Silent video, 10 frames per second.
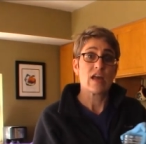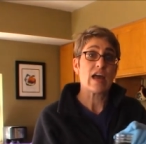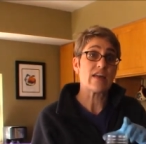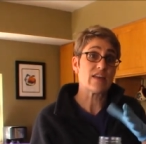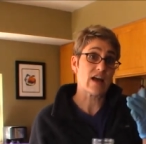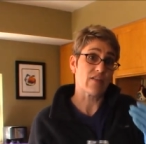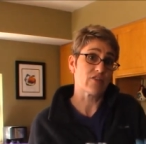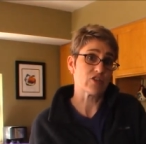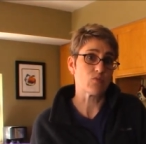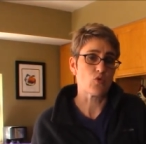and now
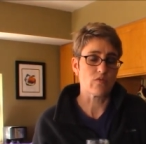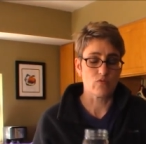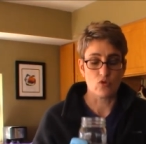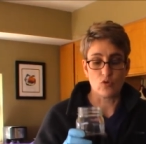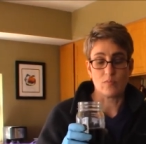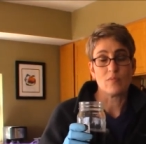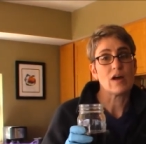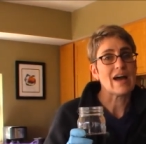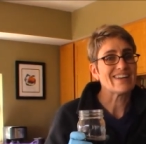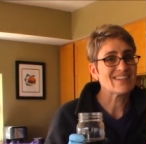there's more room.
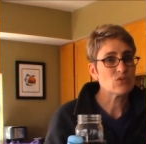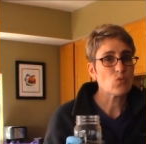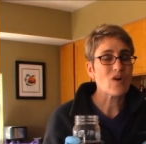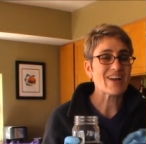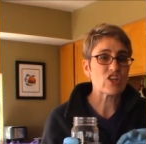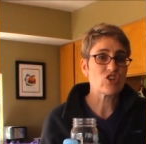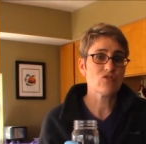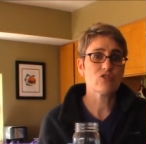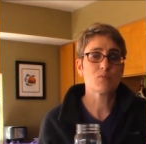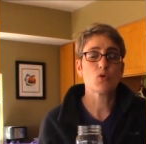I didn't want a
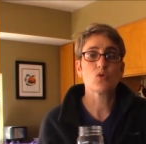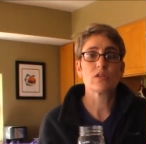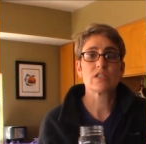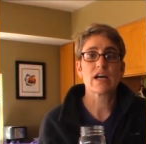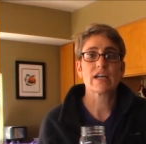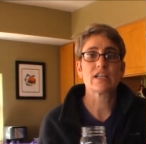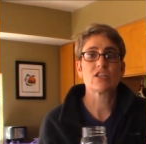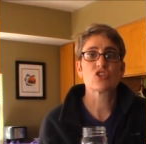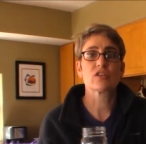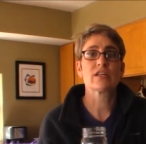huge pool of dye
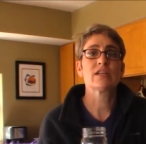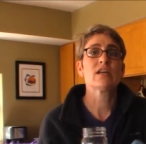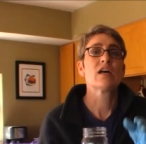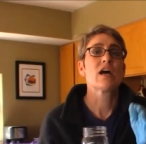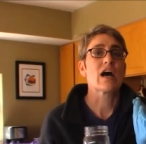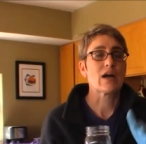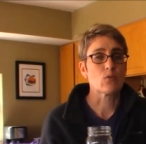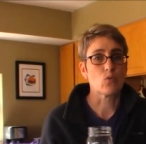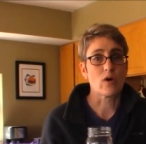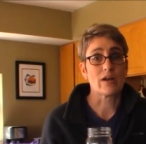initially. I
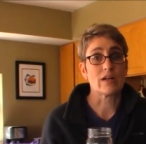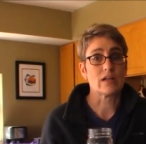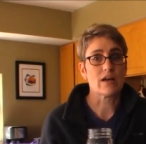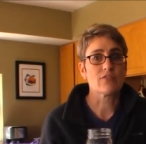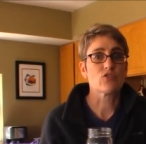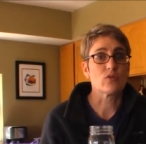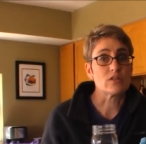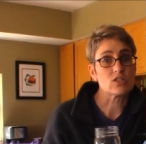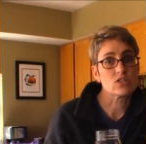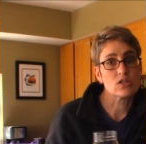wanted enough so it
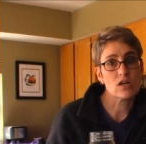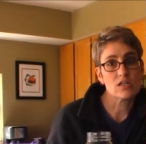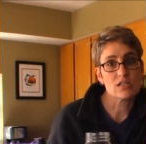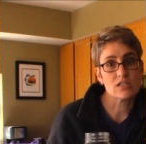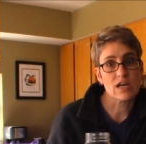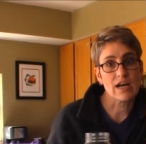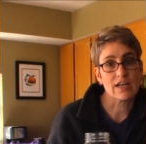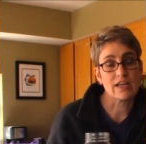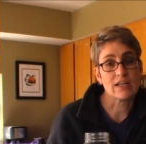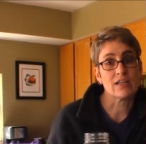started to dye
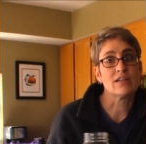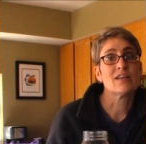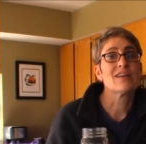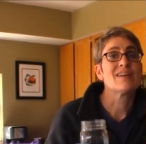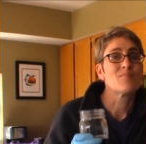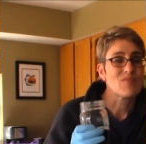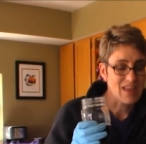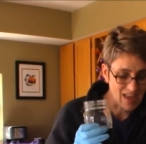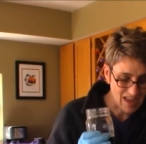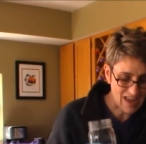in
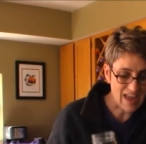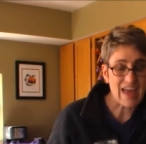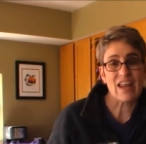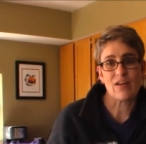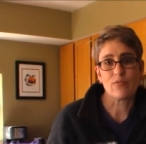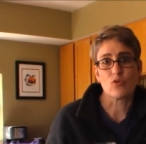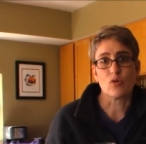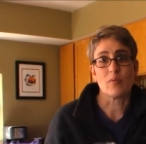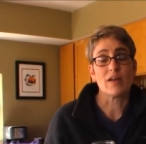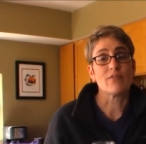and have
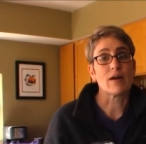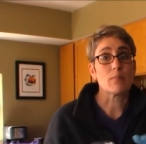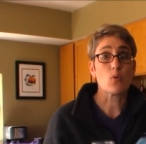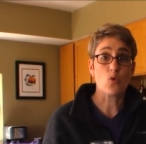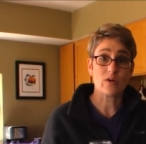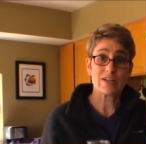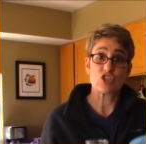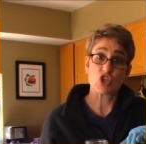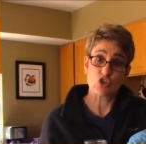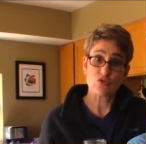room. If I pour it
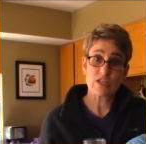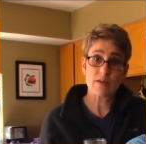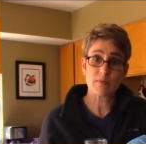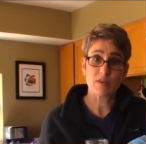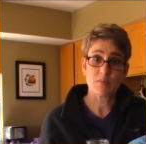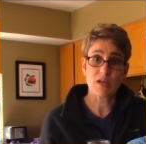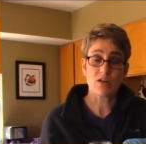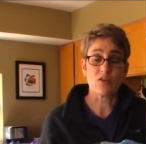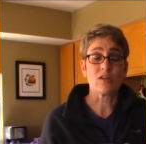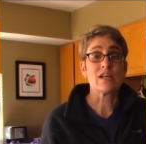too deep in the
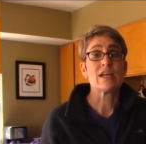middle,